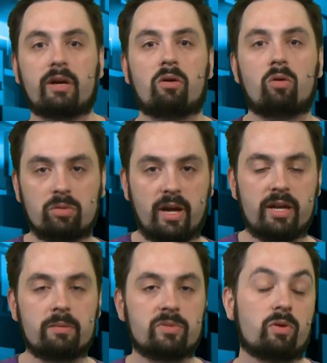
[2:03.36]
old
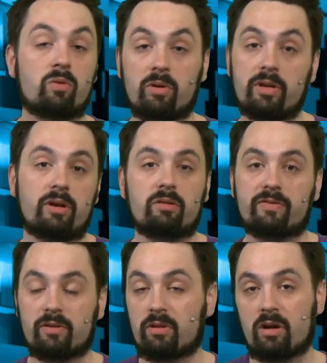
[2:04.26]
items or you know
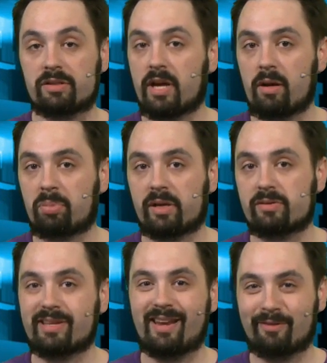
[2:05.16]
for long time players
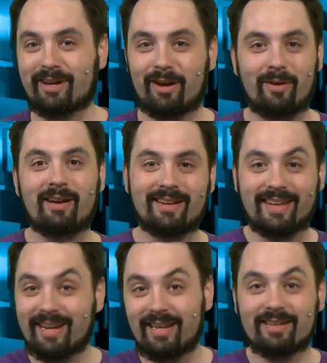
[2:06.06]
that never got around to
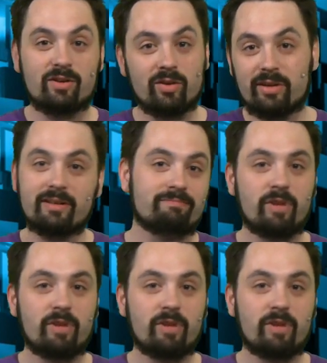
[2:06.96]
getting a certain